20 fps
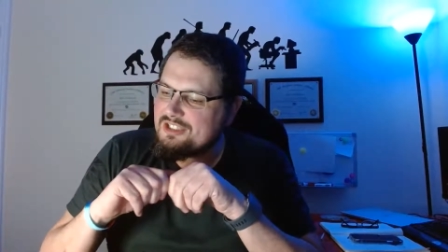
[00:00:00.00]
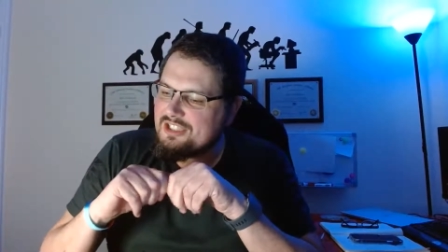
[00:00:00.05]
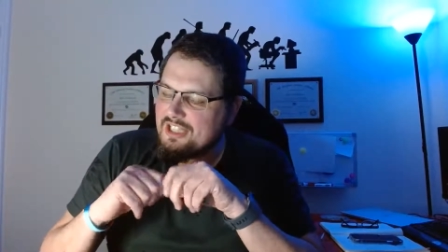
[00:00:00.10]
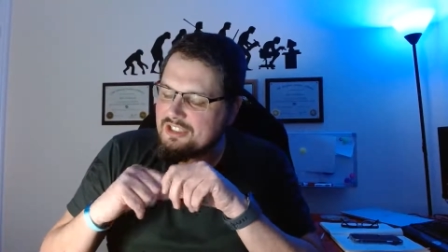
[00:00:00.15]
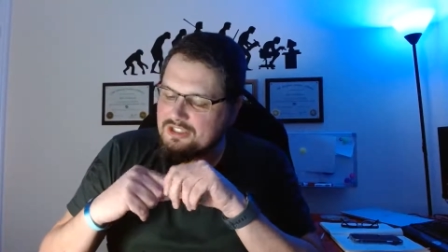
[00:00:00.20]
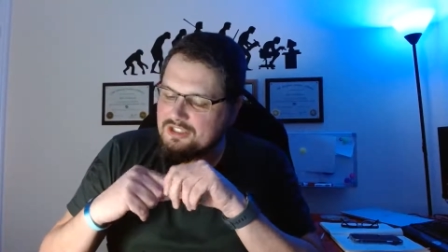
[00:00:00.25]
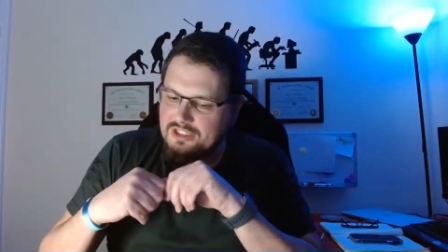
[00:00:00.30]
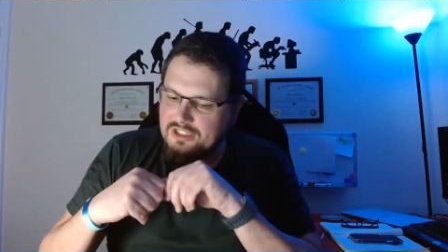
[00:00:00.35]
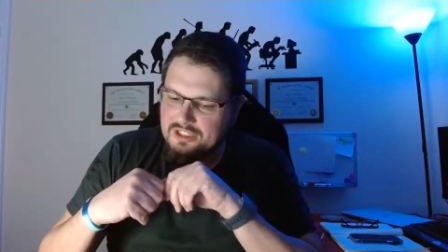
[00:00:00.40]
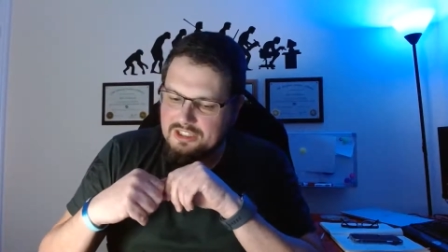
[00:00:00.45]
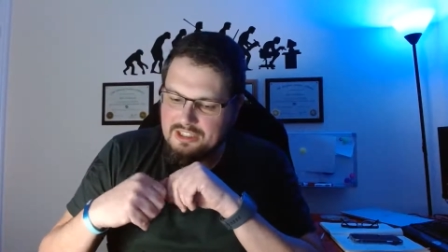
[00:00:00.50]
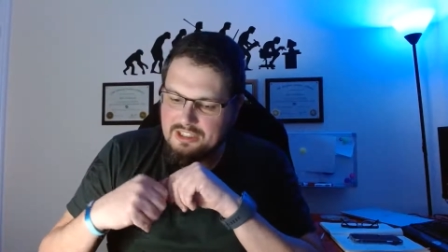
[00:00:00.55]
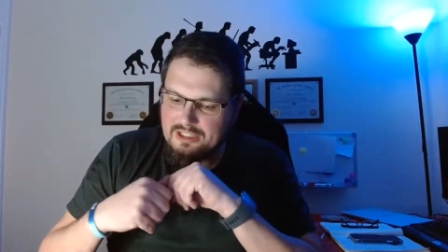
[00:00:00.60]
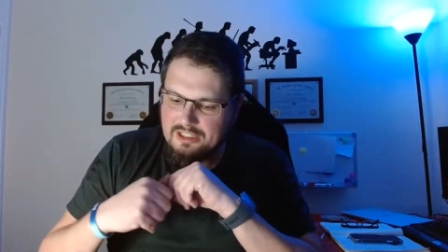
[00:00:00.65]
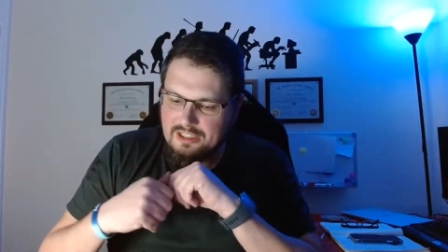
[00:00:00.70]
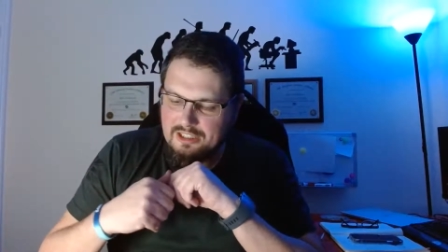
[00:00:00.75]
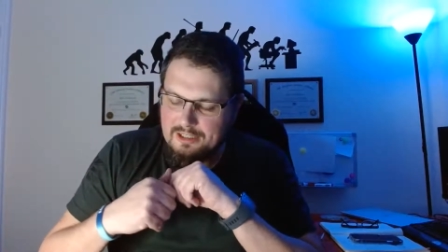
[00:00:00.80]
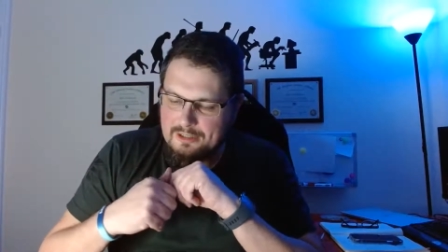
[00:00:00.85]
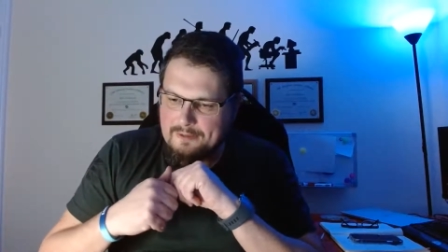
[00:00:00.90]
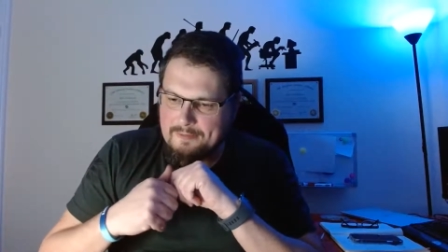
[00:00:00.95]
actually
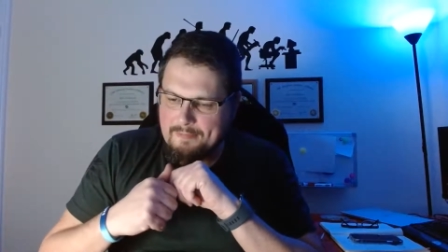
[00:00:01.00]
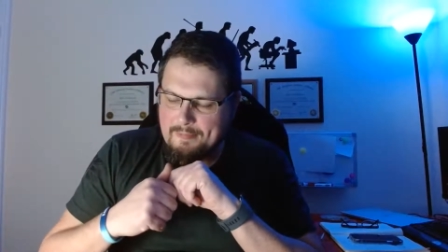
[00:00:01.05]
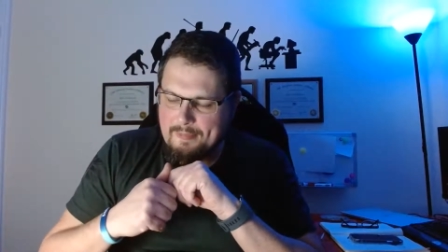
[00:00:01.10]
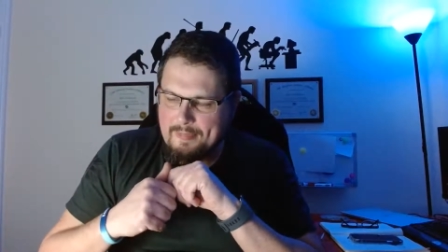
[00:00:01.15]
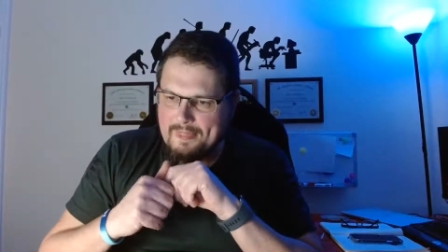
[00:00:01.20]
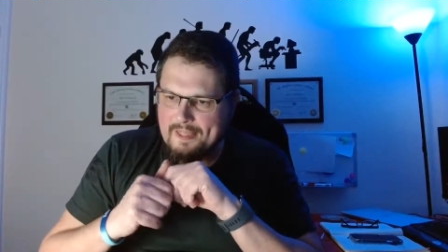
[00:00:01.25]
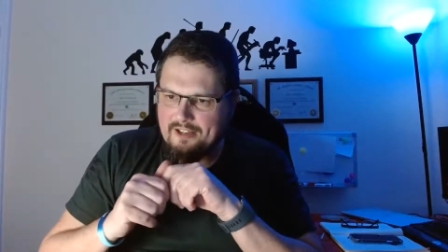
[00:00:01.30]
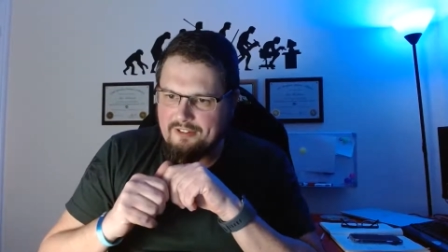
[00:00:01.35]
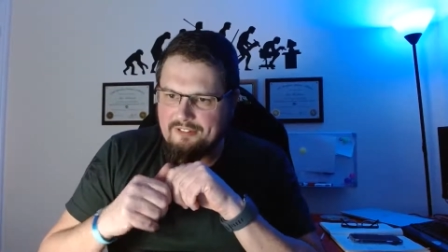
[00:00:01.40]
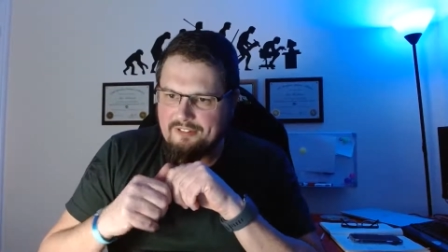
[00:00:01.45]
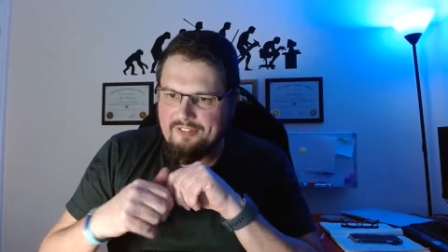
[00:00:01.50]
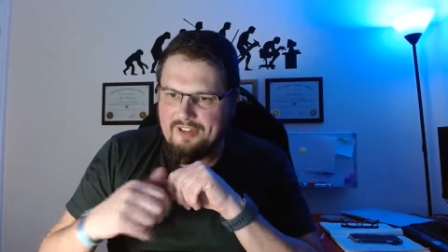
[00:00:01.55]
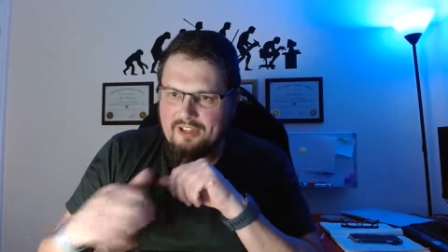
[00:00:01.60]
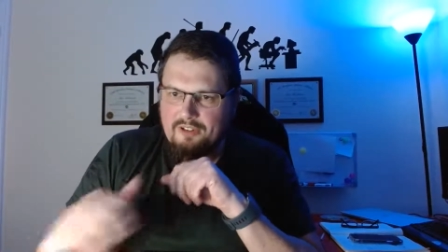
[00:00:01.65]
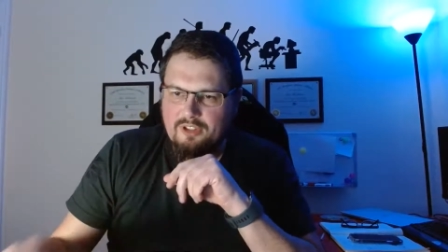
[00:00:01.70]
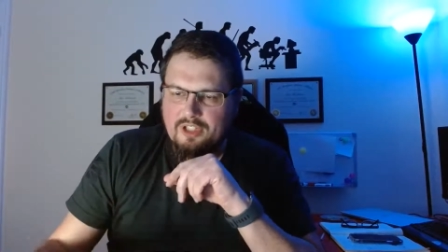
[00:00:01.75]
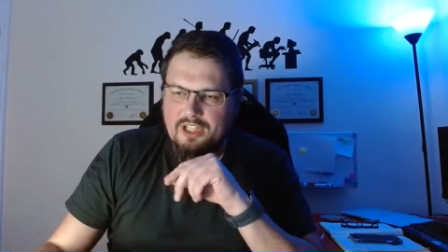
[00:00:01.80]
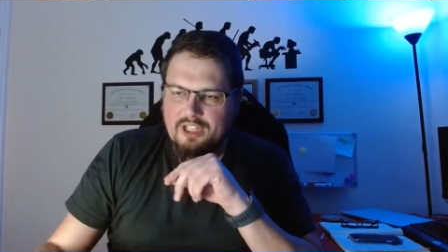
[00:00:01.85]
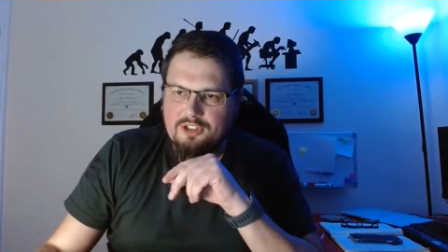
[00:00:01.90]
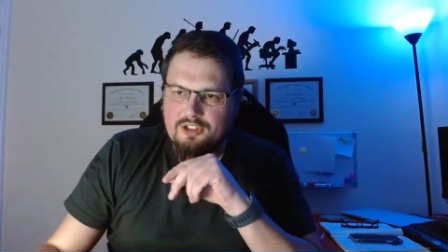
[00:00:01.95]
a
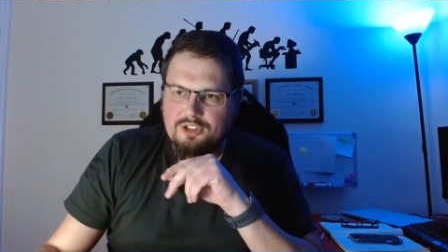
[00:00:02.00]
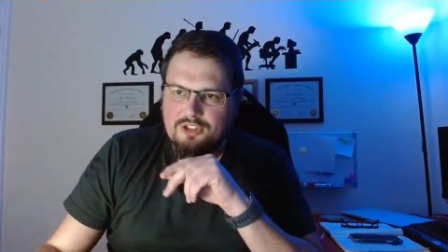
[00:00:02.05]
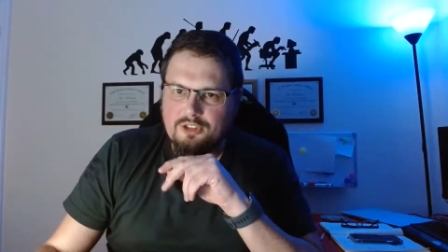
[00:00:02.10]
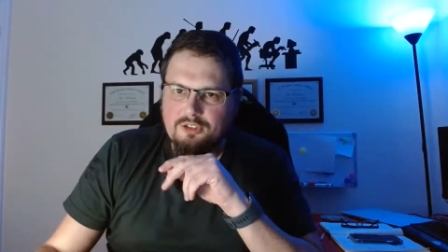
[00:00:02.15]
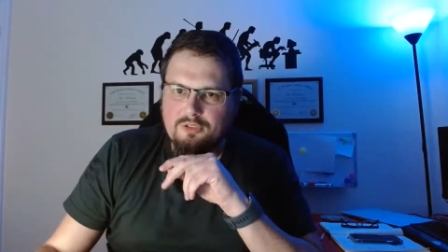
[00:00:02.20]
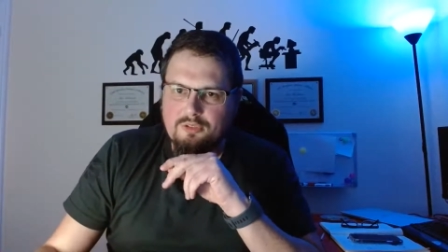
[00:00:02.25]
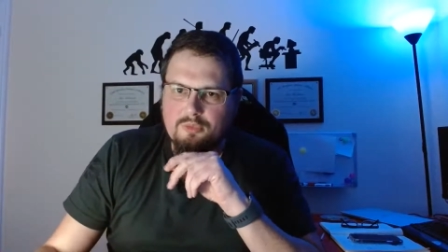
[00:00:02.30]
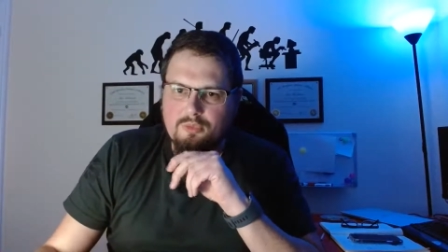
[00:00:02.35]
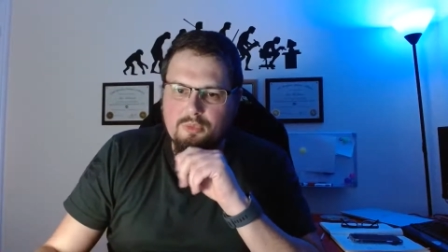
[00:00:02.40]
foundation